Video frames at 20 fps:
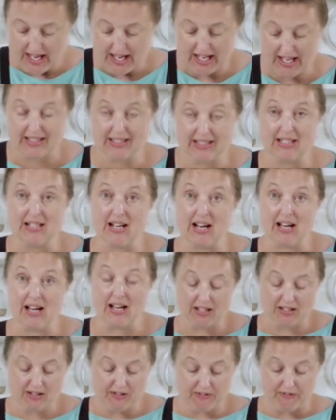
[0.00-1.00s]
It has a
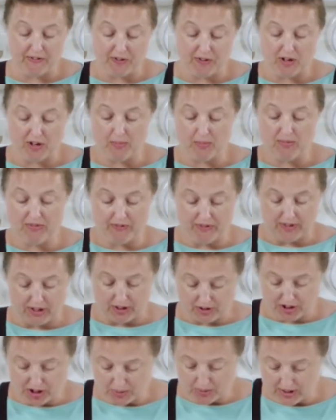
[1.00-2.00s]
nice, firm
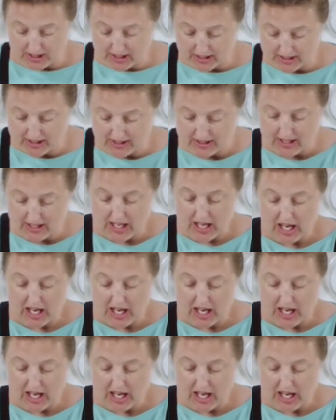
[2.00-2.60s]
feel to it.